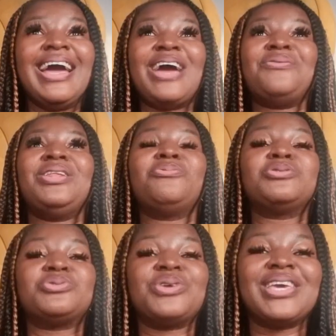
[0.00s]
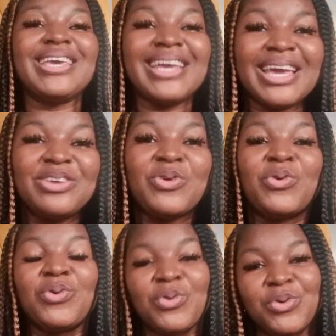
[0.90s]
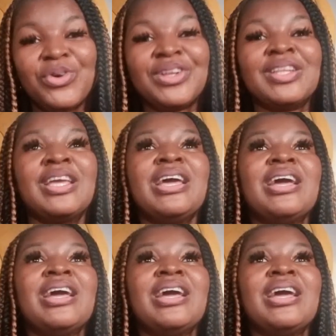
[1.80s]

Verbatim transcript: i really want to hear your own